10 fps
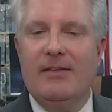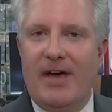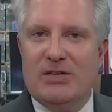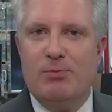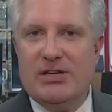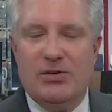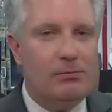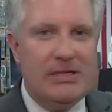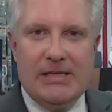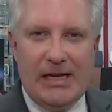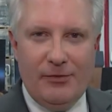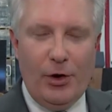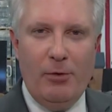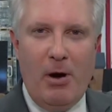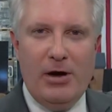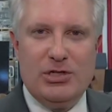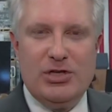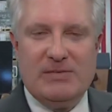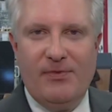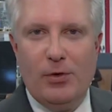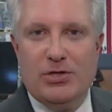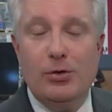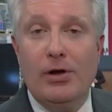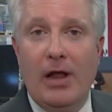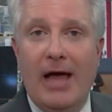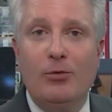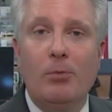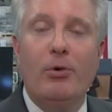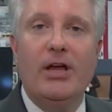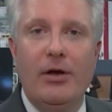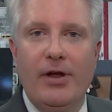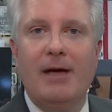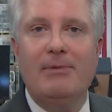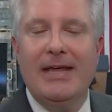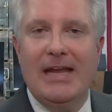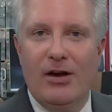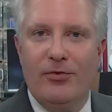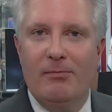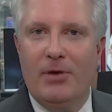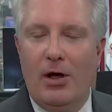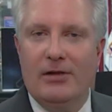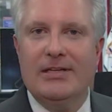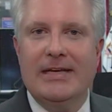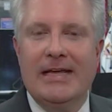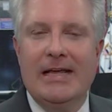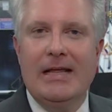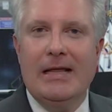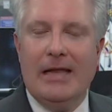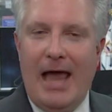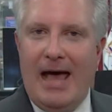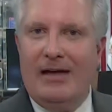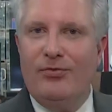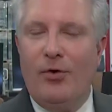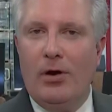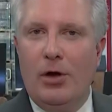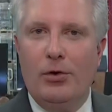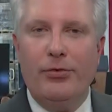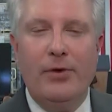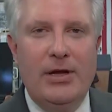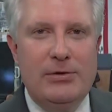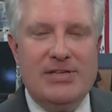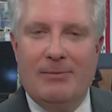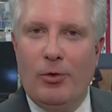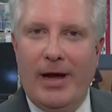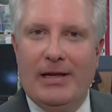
The Vice President will be delivering her remarks just before 2 o'clock. We'll bring you an update here from Dalton. Live for Local 3 News, I'm Greg